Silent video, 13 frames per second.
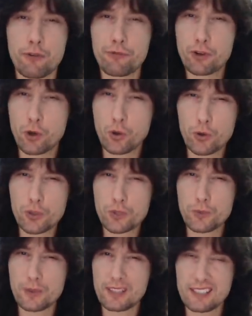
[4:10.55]
of
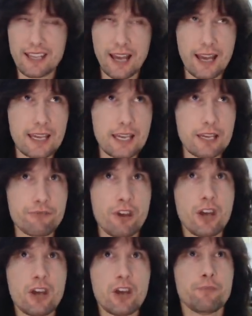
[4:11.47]
course, with
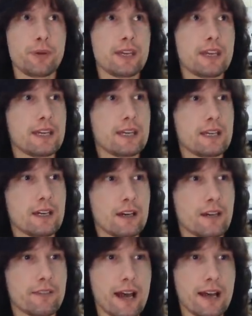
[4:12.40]
Dave being
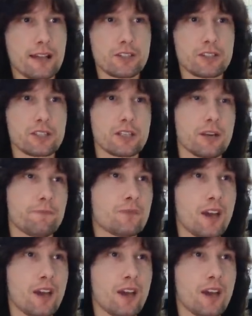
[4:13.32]
uh, that